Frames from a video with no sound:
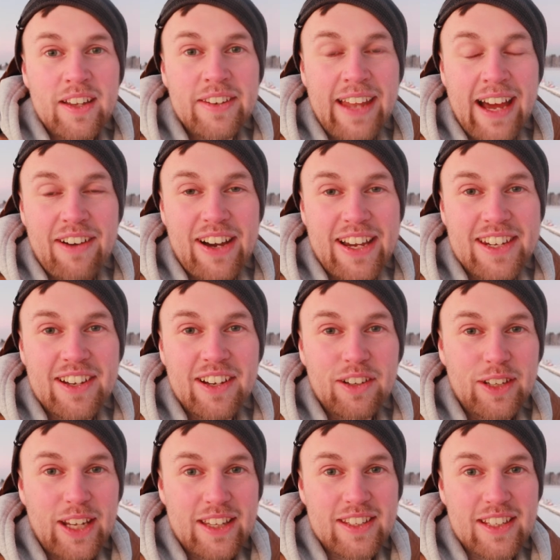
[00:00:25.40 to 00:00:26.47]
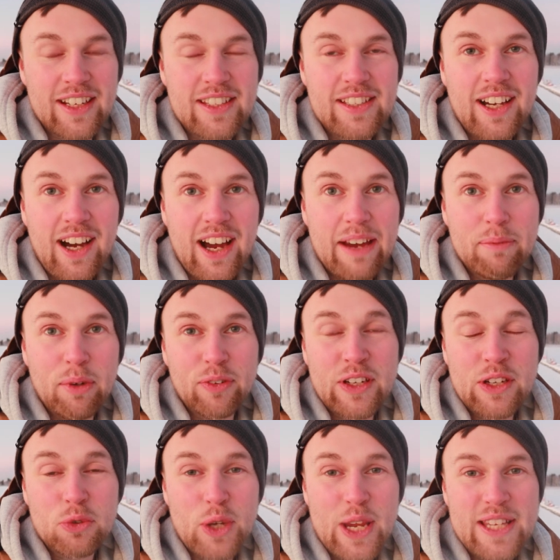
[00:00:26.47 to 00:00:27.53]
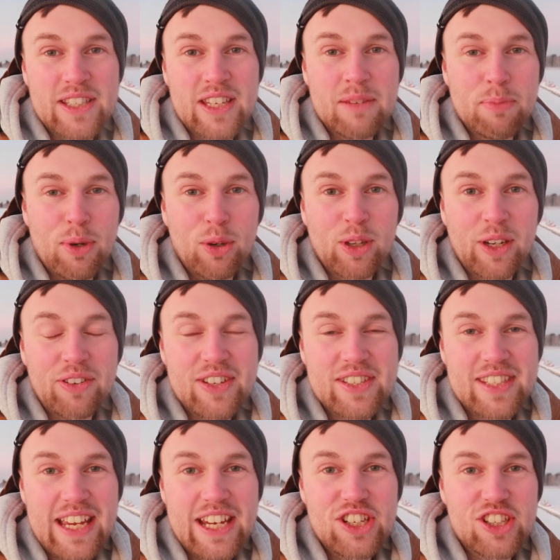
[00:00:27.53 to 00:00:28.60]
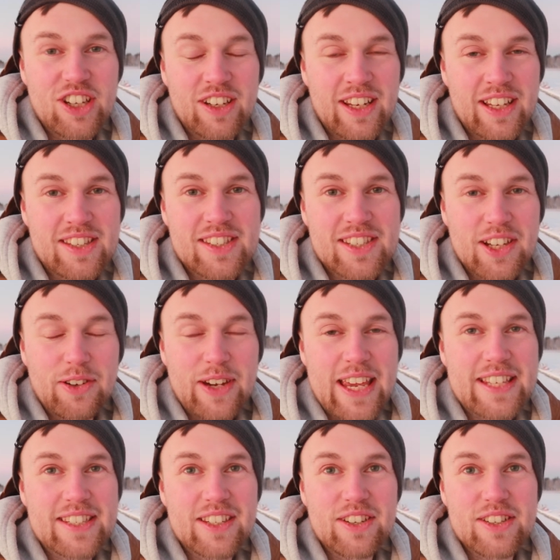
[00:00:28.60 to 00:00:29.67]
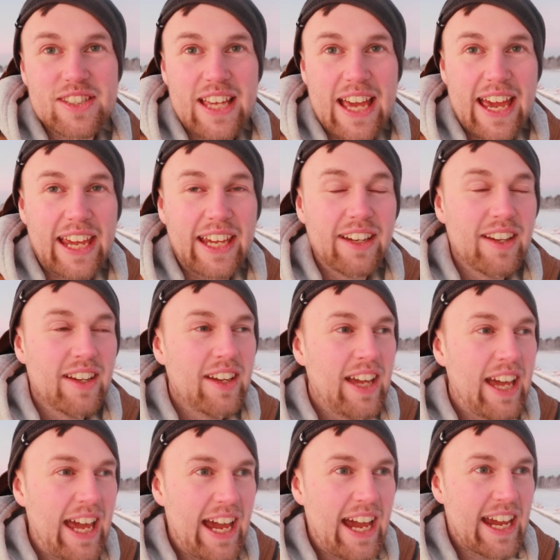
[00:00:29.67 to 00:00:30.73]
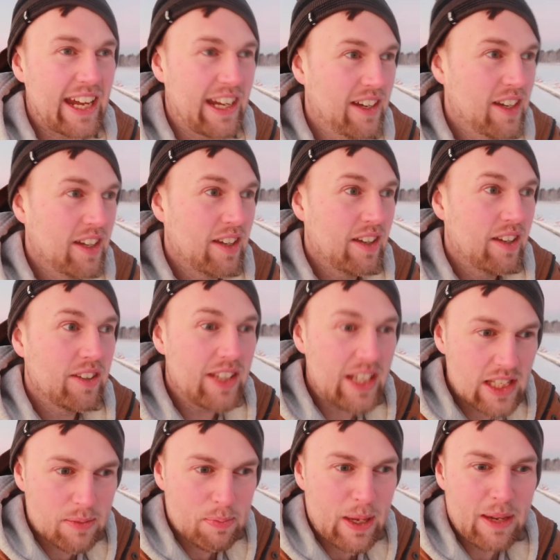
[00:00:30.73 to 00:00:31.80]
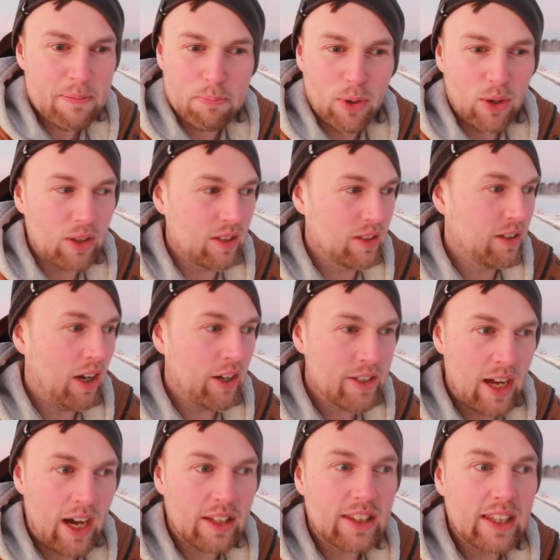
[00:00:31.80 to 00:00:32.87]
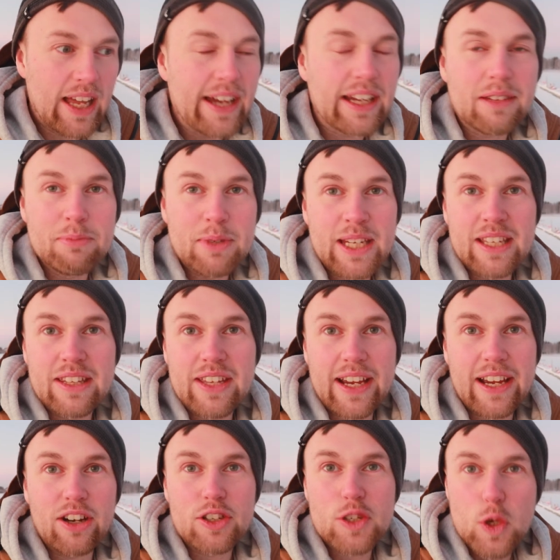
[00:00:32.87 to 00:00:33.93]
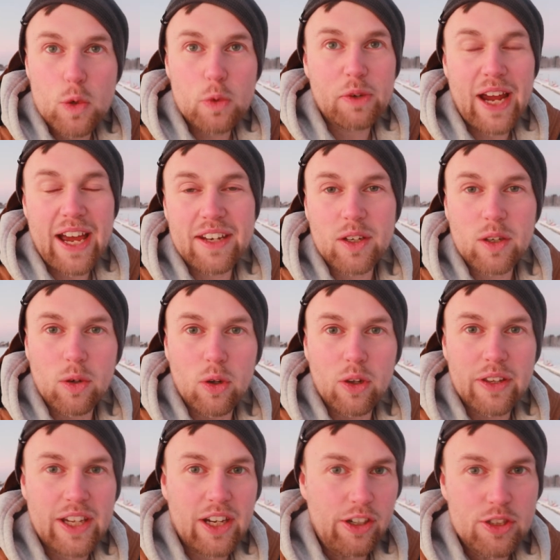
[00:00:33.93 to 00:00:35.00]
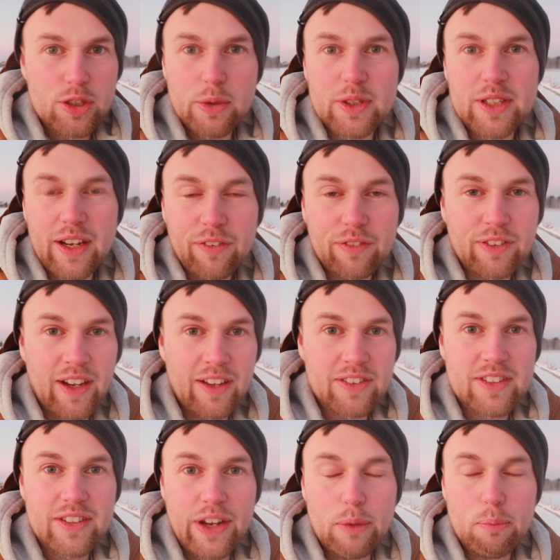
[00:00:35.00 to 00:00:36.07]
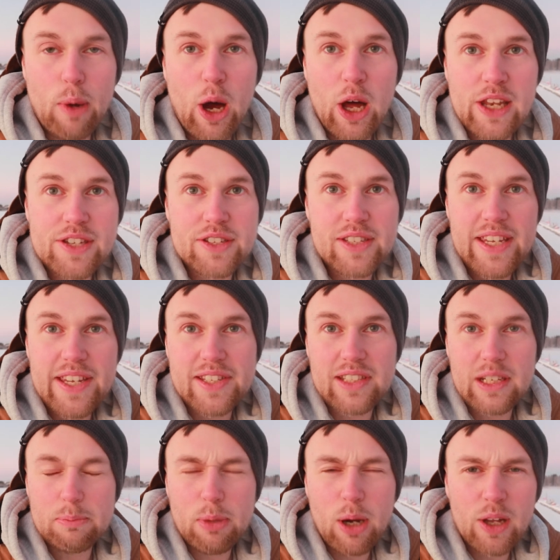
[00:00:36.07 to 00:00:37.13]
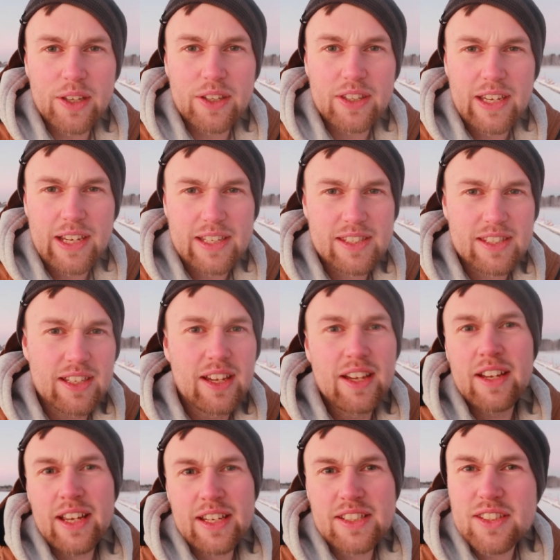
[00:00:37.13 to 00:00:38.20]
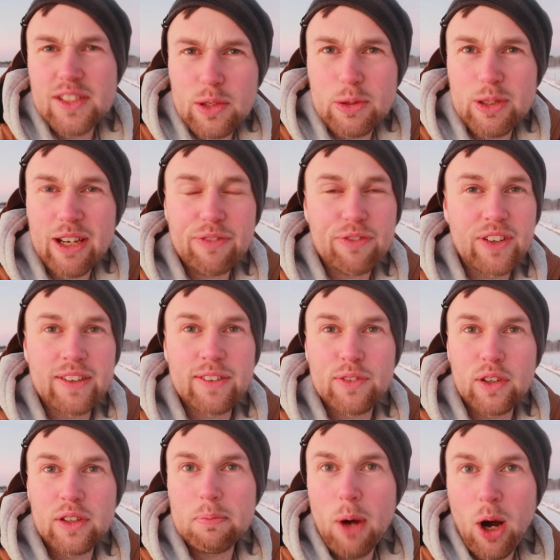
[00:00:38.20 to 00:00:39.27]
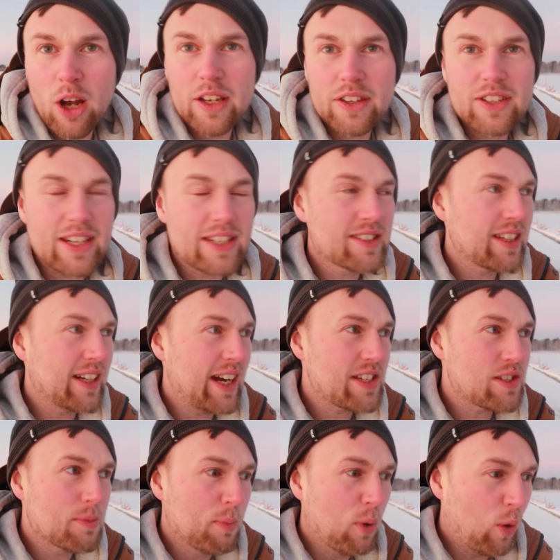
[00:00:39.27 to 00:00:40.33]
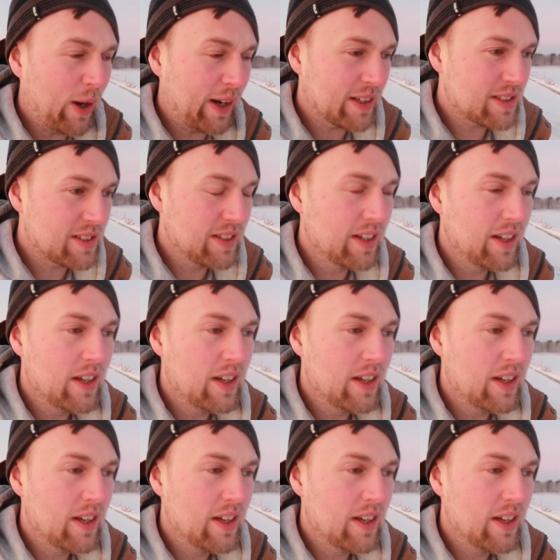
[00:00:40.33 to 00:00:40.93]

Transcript: Now, I know that in a time of increasing polarization, it's so easy to say, hey, these people are not like me. They are too radical. They are too different. Their policies, their politics is too different from the politics that I support.